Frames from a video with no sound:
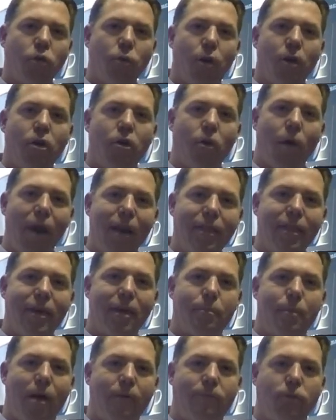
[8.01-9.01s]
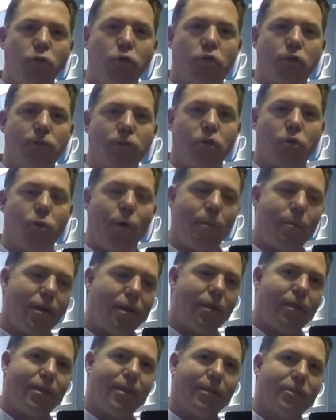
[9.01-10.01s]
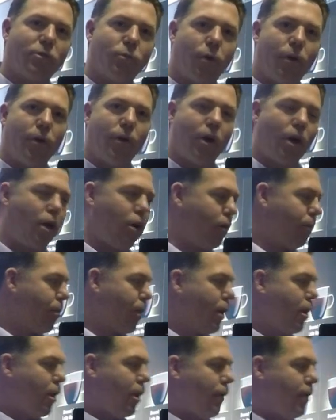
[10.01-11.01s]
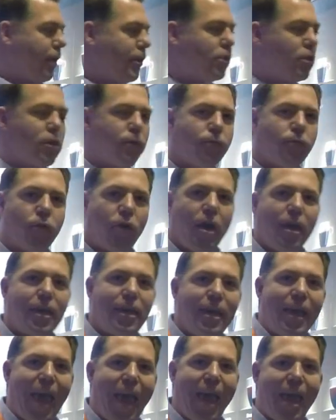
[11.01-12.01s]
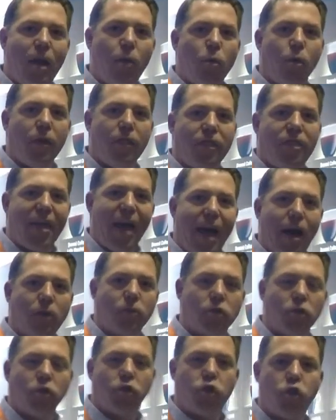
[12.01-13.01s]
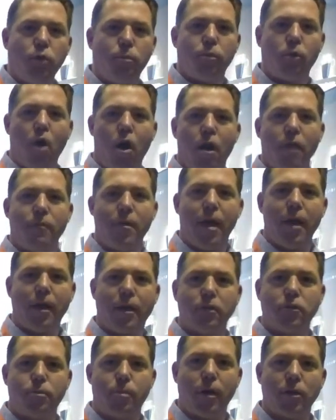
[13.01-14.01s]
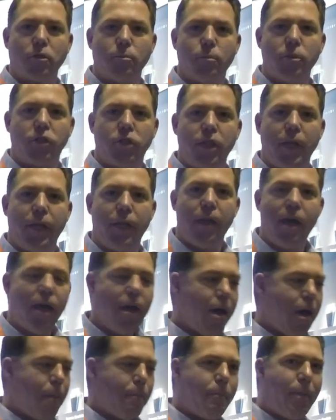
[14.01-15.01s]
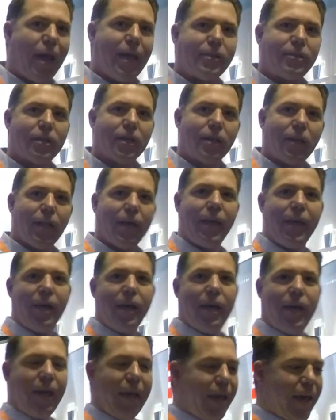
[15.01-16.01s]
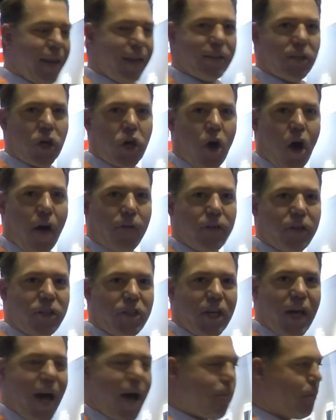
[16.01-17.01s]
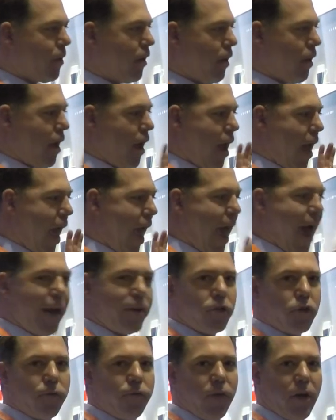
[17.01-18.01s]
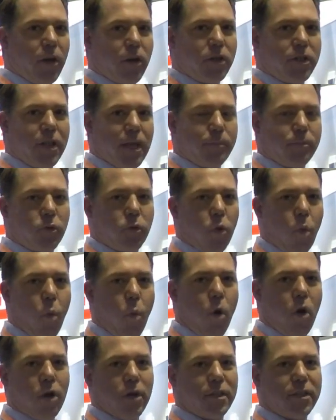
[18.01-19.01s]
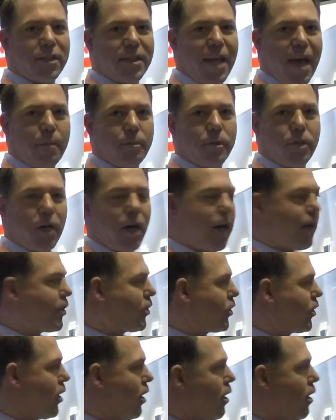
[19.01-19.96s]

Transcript: You want to know anything about food service equipment, this is where you go. This is the Franke A one thousand Super Automatic Espresso Machine. Basically, it is a coffee shop at your fingertips, the one-step touch.